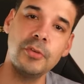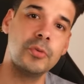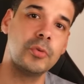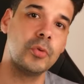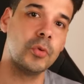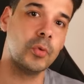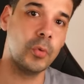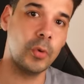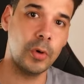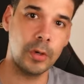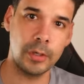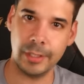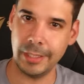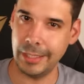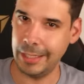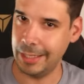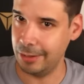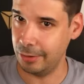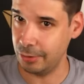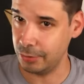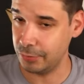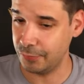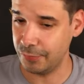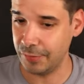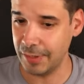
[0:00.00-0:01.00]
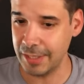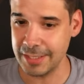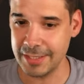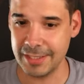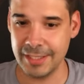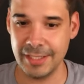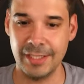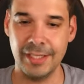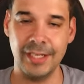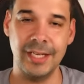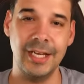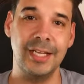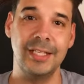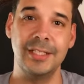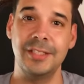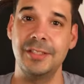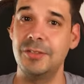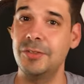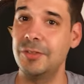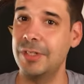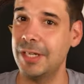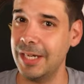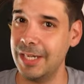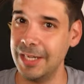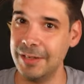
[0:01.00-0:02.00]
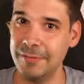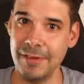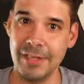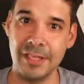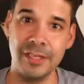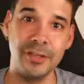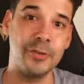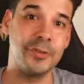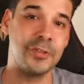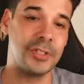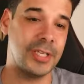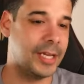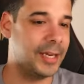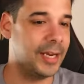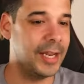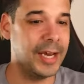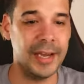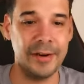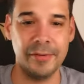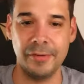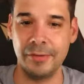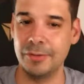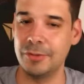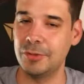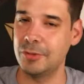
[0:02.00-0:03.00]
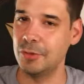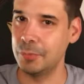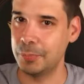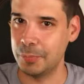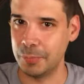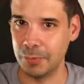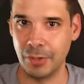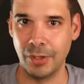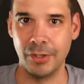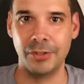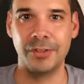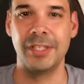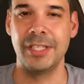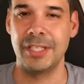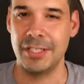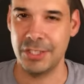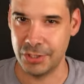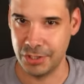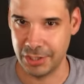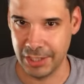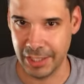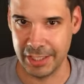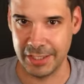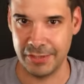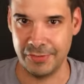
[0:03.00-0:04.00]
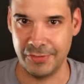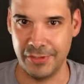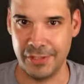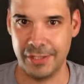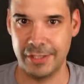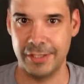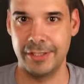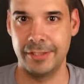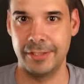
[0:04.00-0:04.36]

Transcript: to work a lot faster and you can even use an iron to put on these transfers.